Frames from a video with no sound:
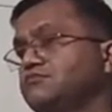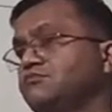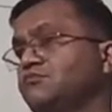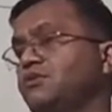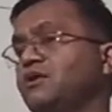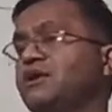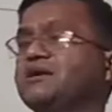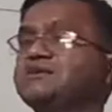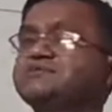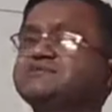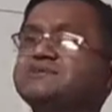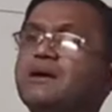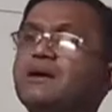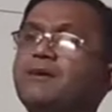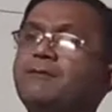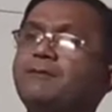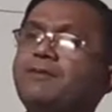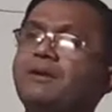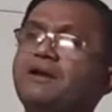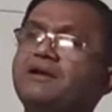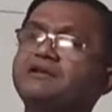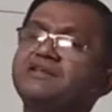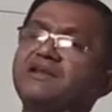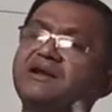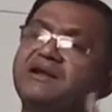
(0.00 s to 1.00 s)
For
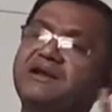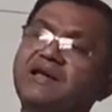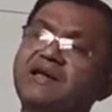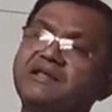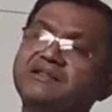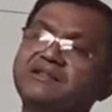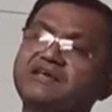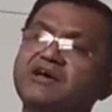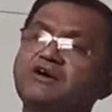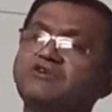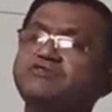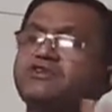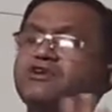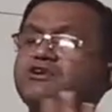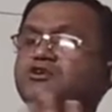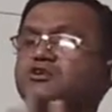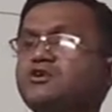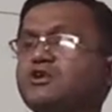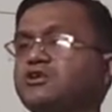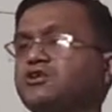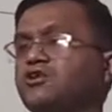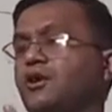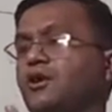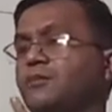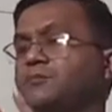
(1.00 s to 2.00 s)
example, the length have the
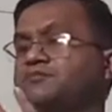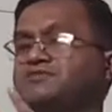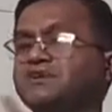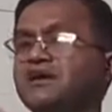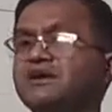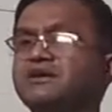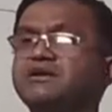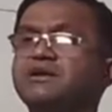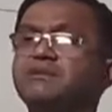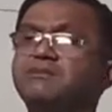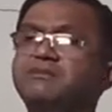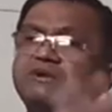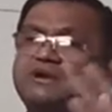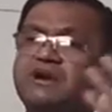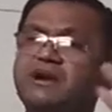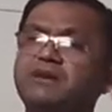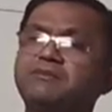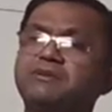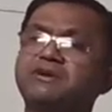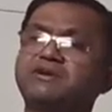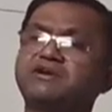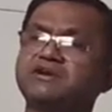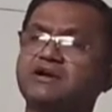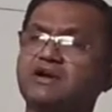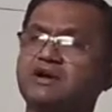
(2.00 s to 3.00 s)
unit of centimeter,
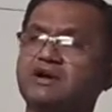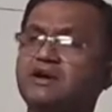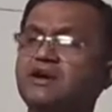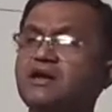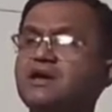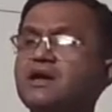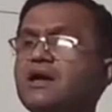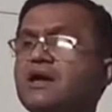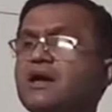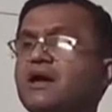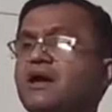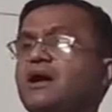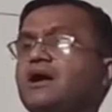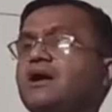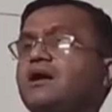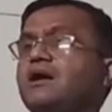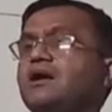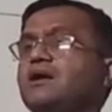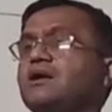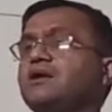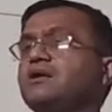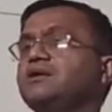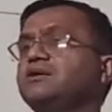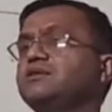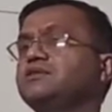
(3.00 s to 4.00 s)
meter,
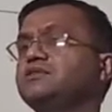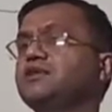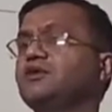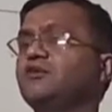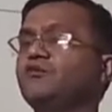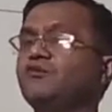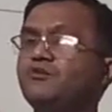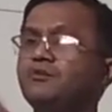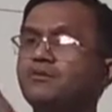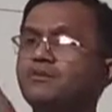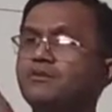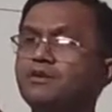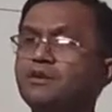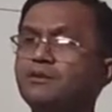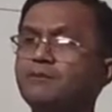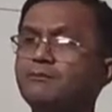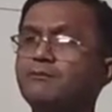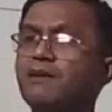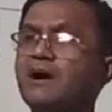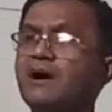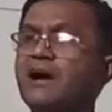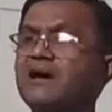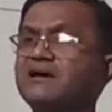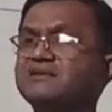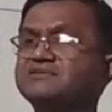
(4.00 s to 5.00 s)
the
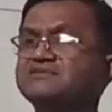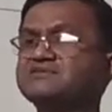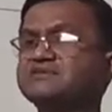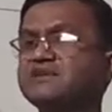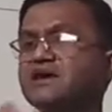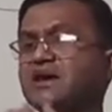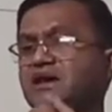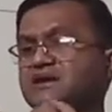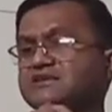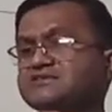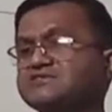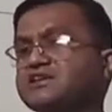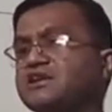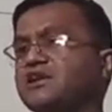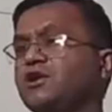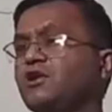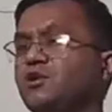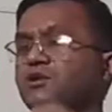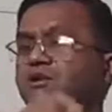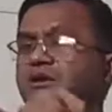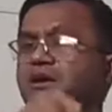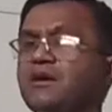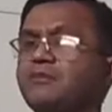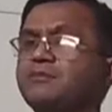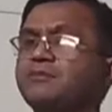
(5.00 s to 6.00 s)
mass has
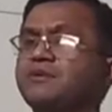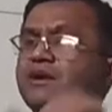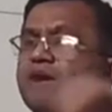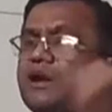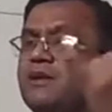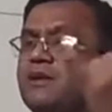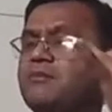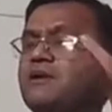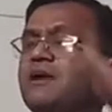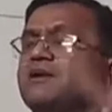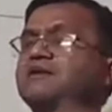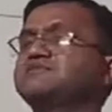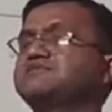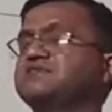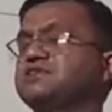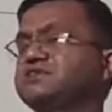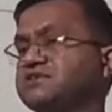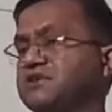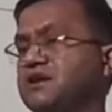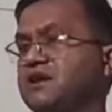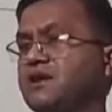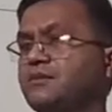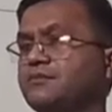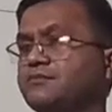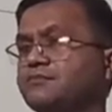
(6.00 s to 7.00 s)
kilogram, gram,
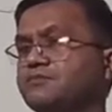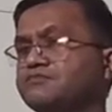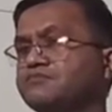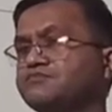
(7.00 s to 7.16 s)
etc.